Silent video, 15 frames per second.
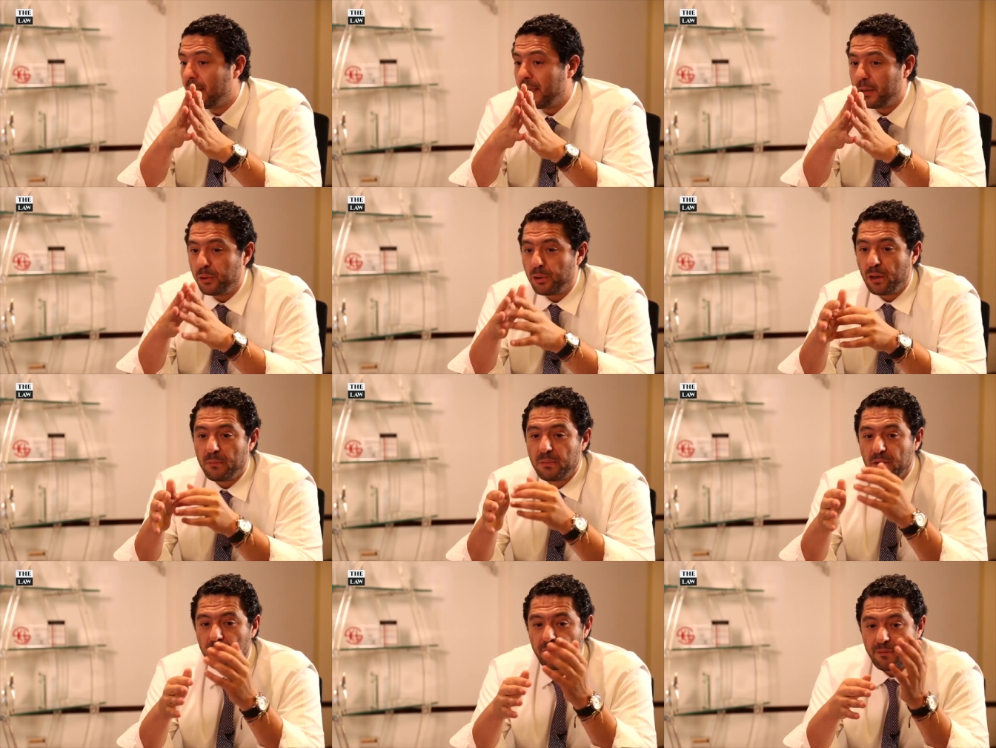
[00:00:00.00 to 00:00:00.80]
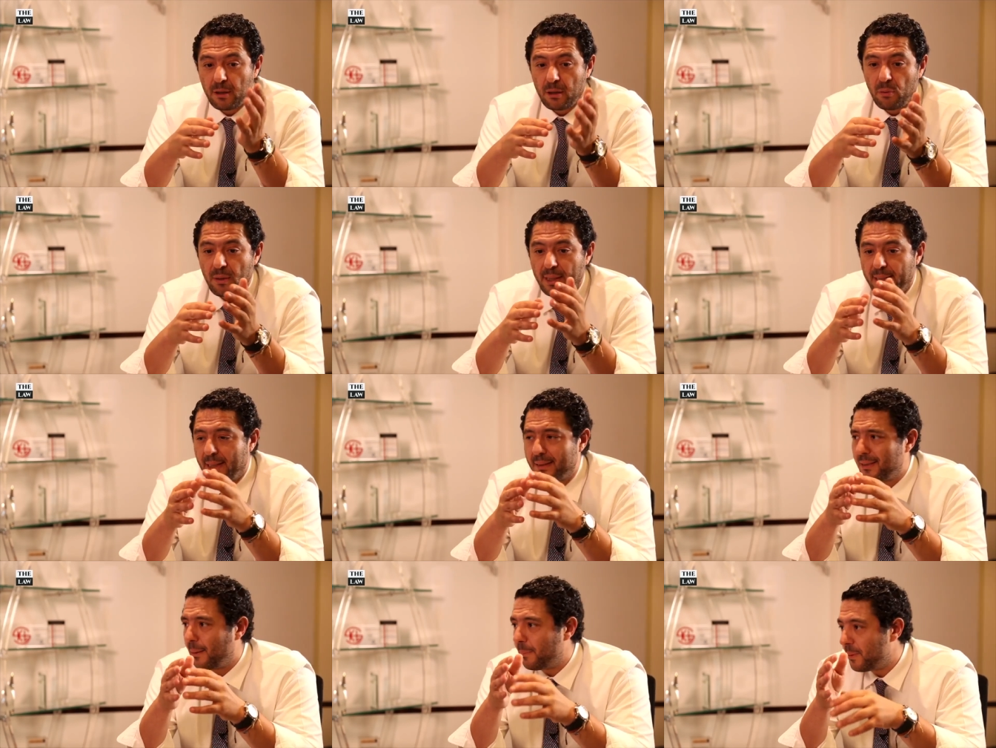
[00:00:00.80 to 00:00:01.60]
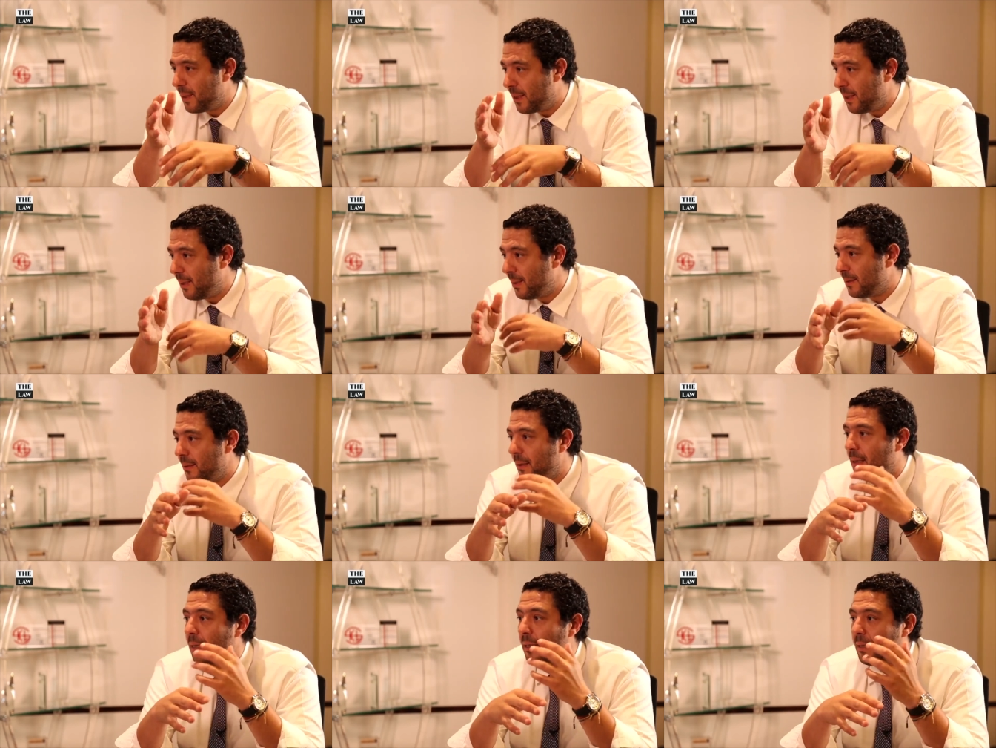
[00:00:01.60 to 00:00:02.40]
in terms of oil and gas subsidies,